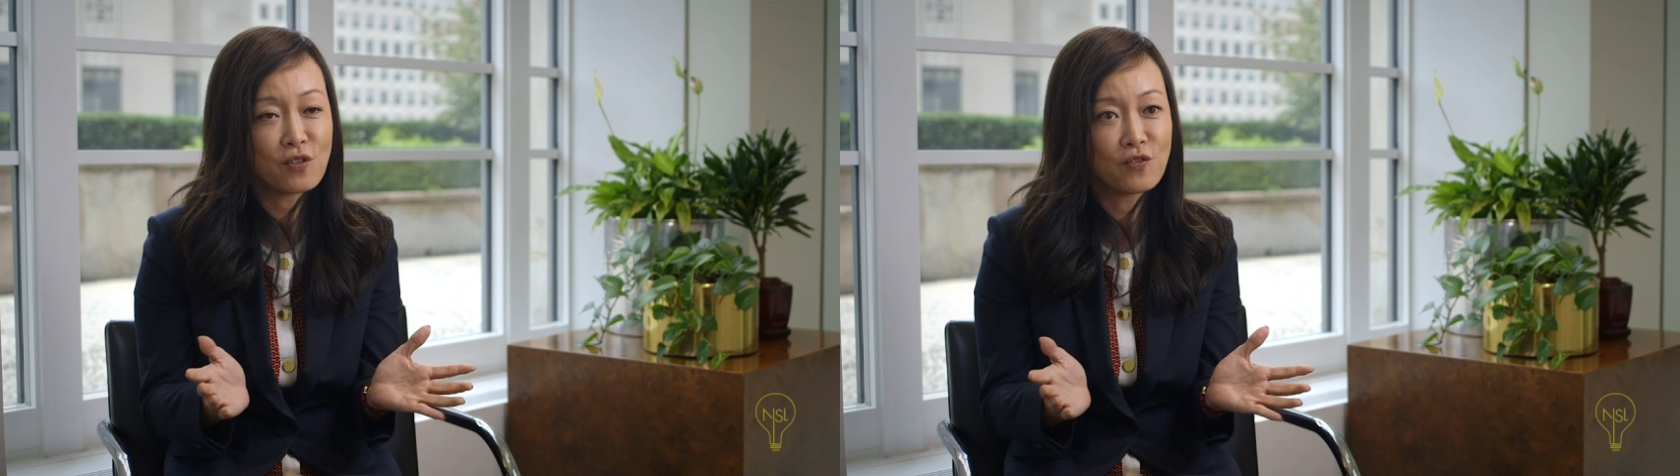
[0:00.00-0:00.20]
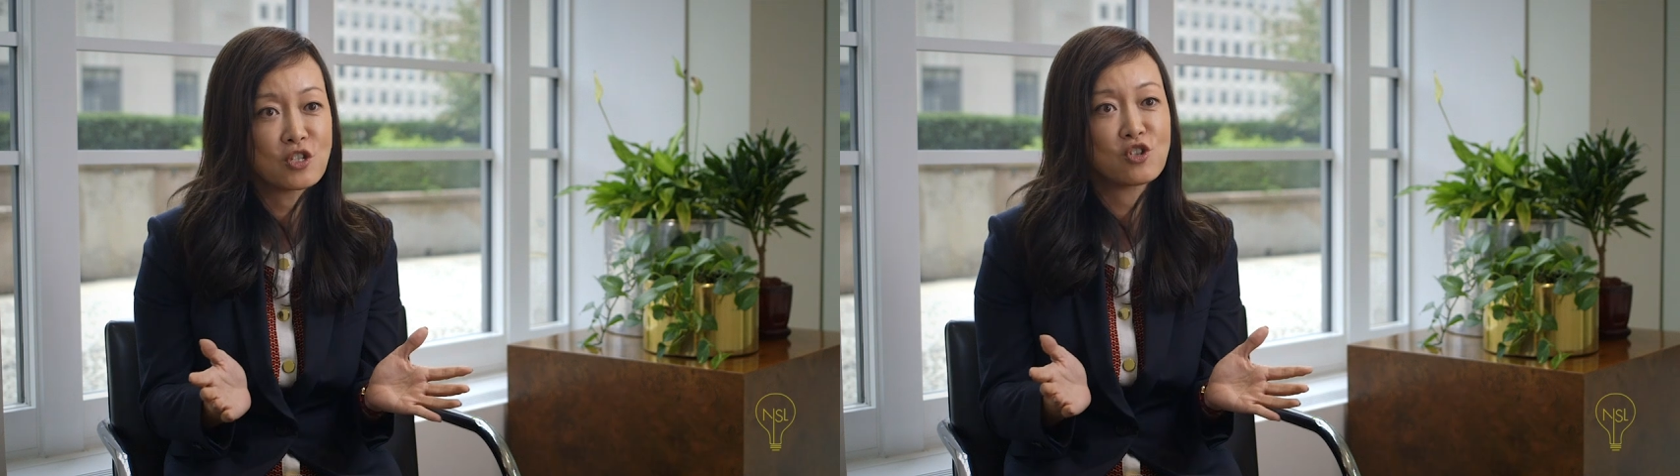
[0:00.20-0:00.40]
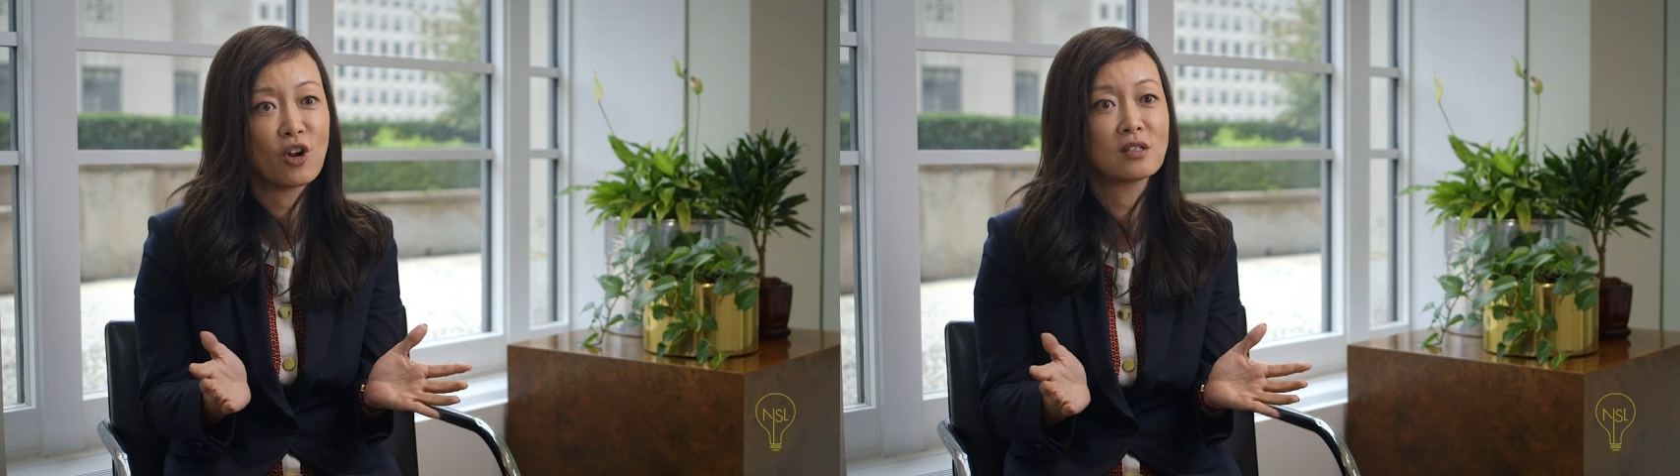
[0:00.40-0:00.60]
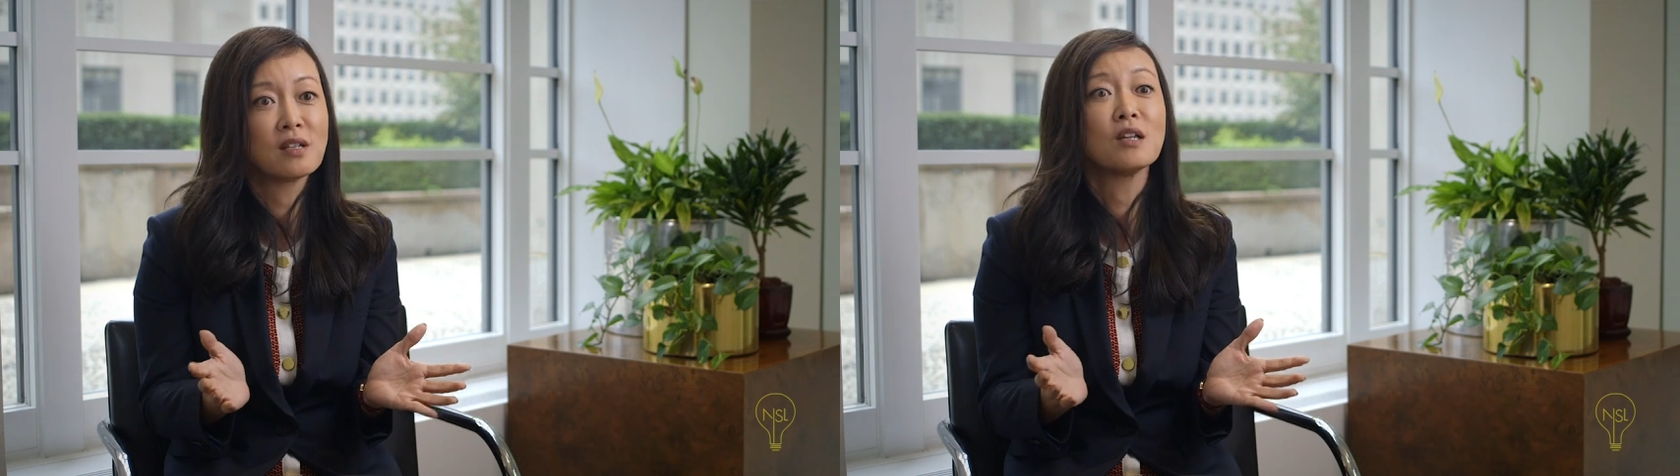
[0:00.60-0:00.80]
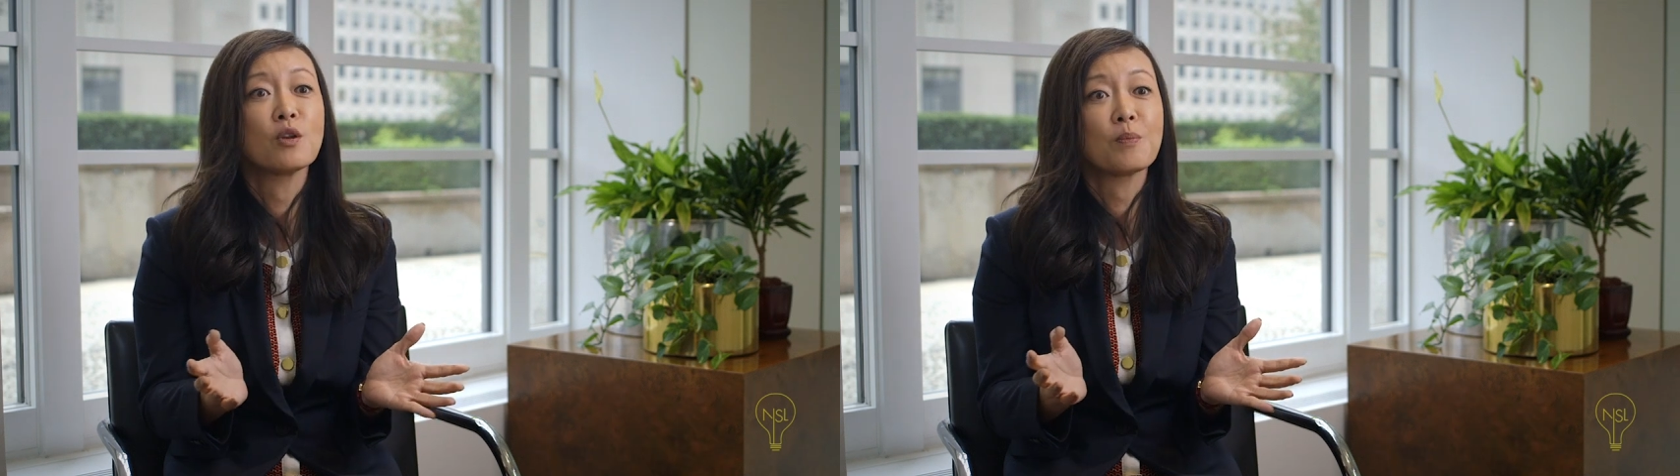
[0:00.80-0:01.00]
conventional
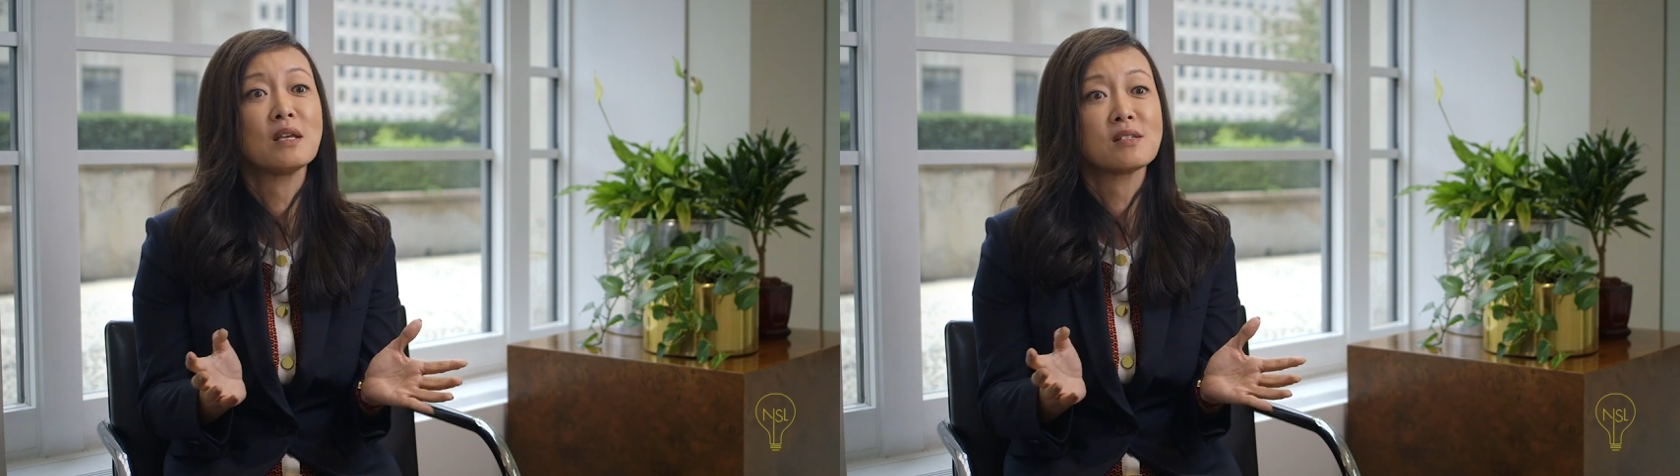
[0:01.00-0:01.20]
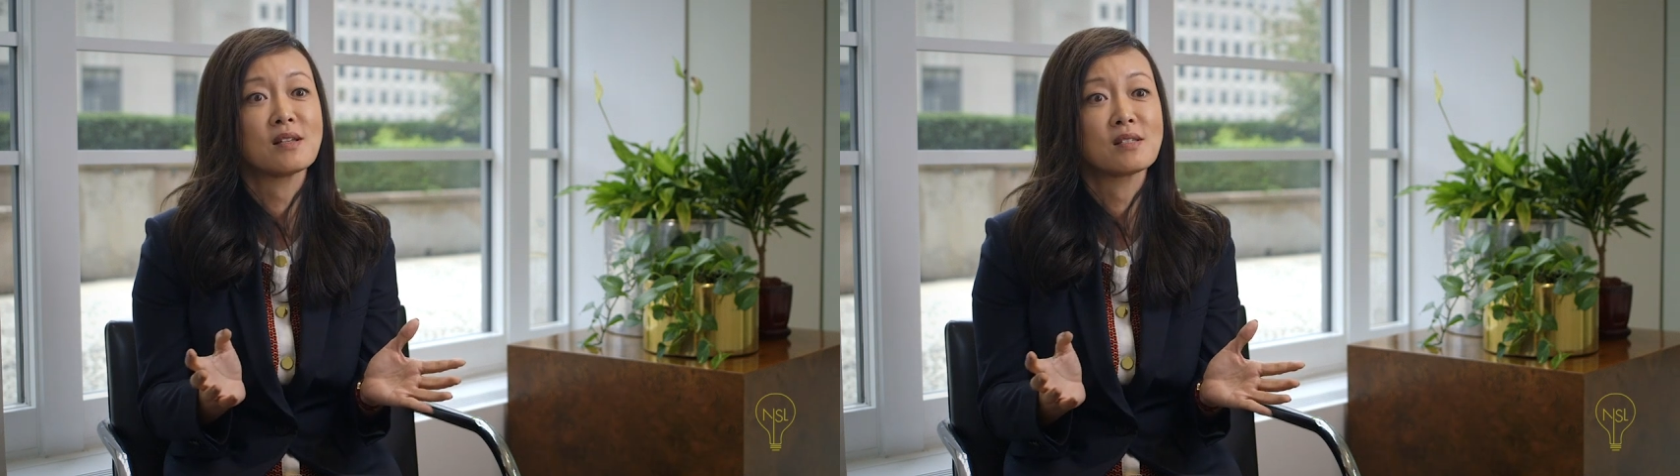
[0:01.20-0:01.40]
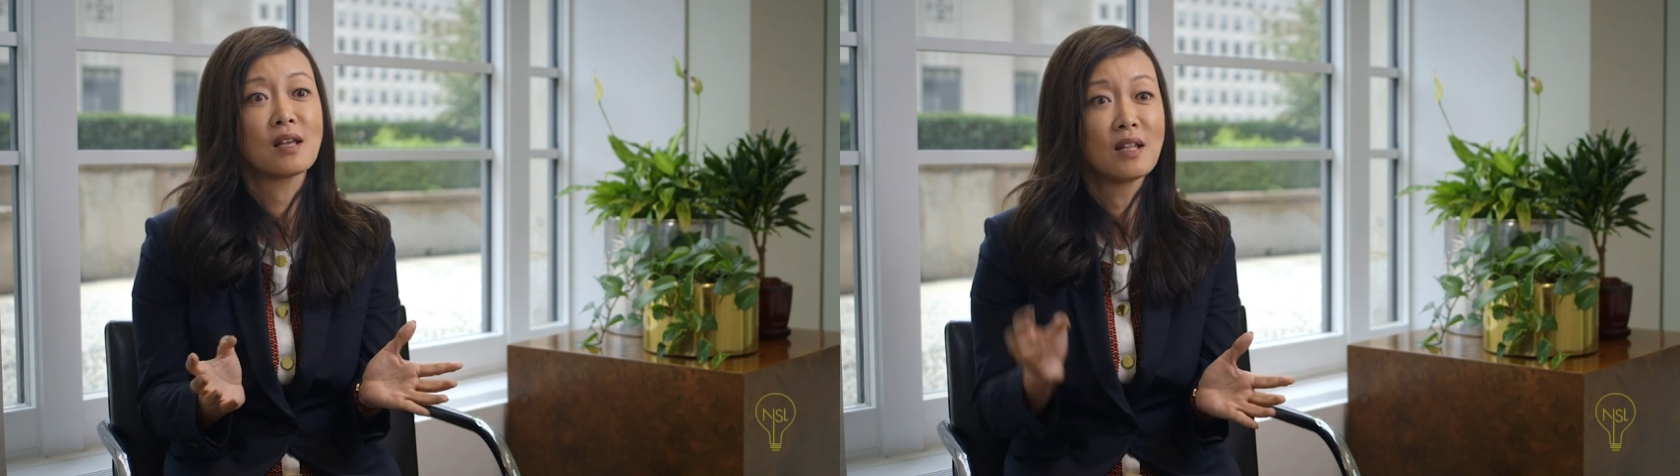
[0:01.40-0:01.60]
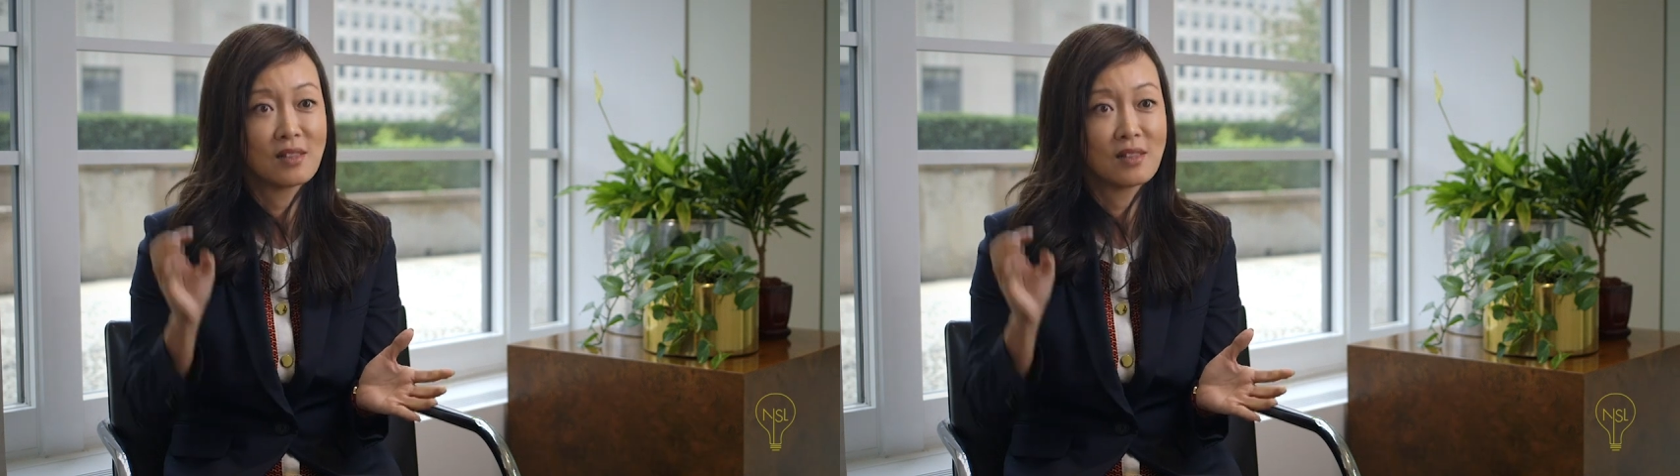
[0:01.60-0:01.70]
artillery pieces